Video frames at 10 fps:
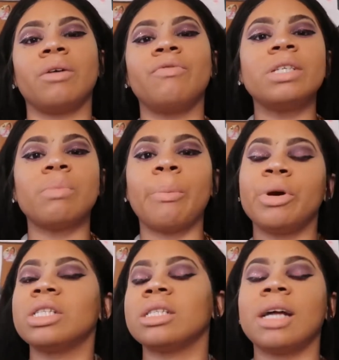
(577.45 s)
It fits my
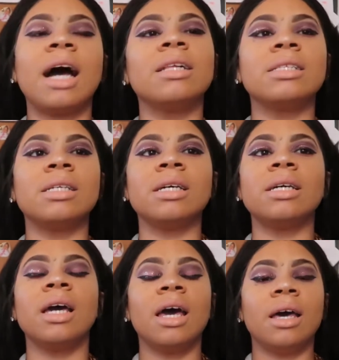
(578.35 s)

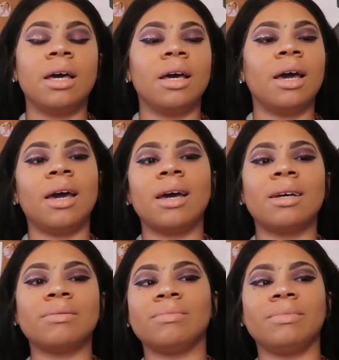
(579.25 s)
personality
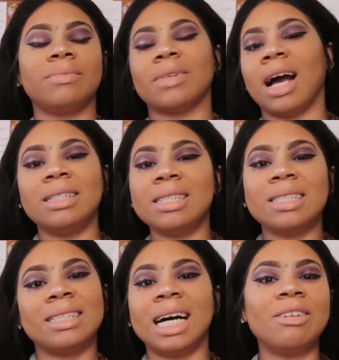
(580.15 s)
and I
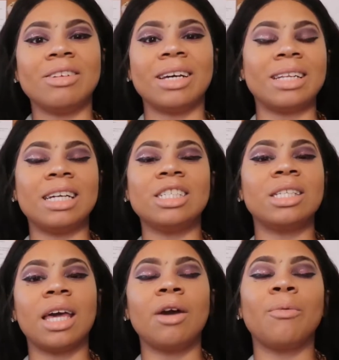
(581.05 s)
just love it and I
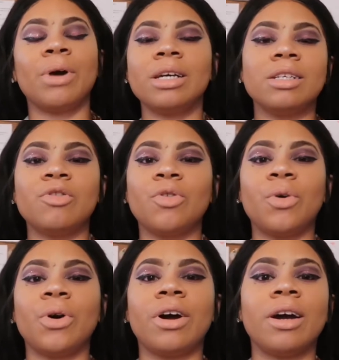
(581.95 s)
just can't wait
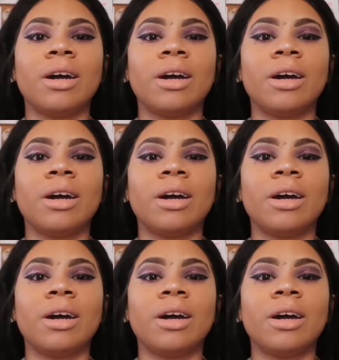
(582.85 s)
for